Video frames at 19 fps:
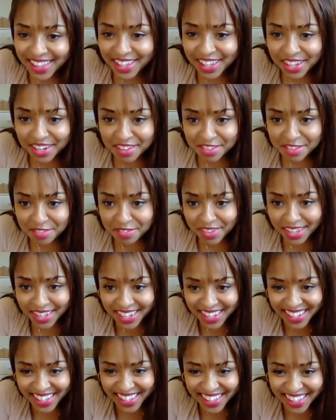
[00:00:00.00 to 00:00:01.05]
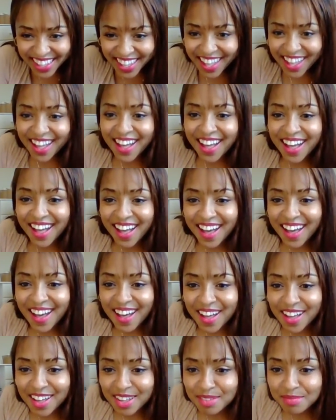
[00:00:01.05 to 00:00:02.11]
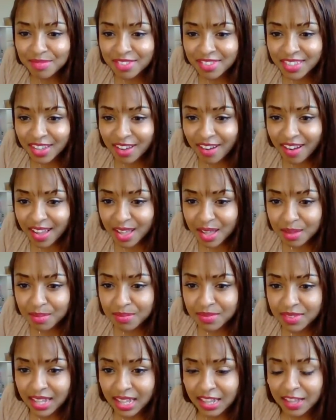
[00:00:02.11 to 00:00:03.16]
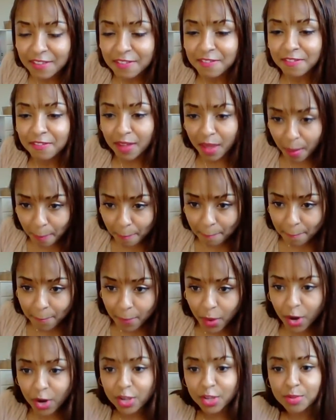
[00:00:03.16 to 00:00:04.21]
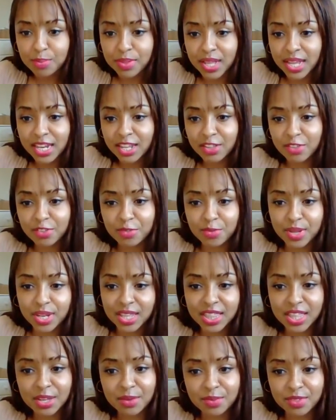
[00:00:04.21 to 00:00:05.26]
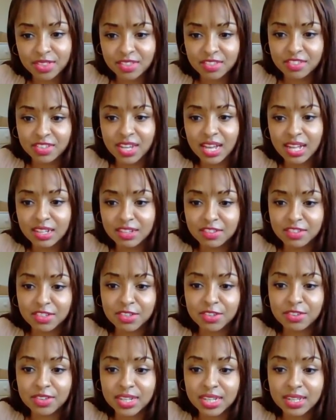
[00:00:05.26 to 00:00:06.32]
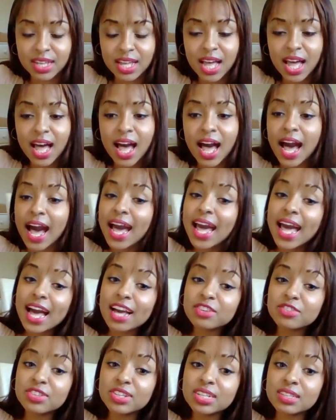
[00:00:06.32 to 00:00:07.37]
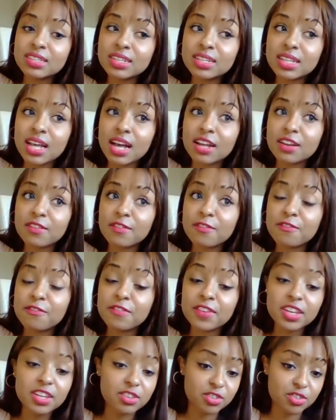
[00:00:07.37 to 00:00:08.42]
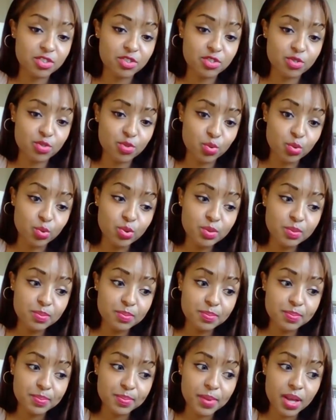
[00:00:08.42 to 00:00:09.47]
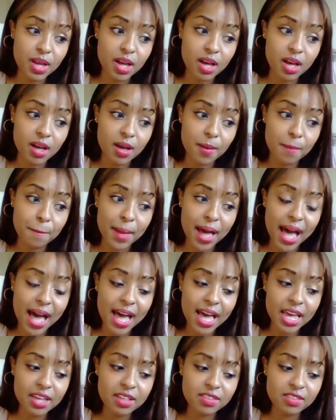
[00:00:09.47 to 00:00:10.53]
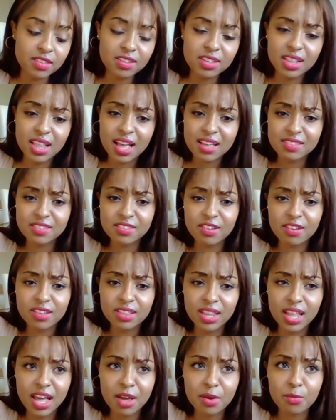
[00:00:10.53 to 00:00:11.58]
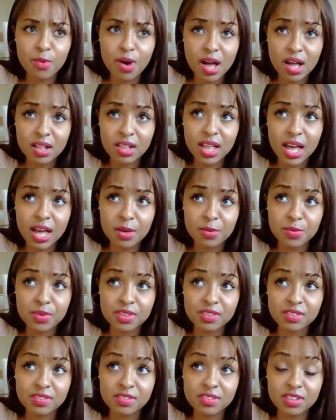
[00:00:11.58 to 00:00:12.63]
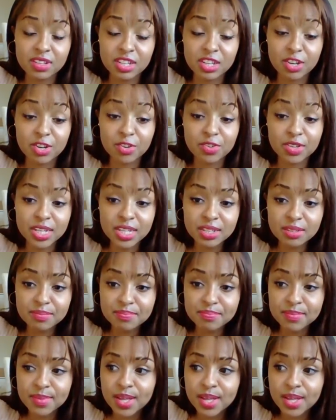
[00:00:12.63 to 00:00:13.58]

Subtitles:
Yeah, that's a CRM de la Femme. Are you planning to do anything with the geology degree? I actually did not finish school. I took classes online while I was still in Korea,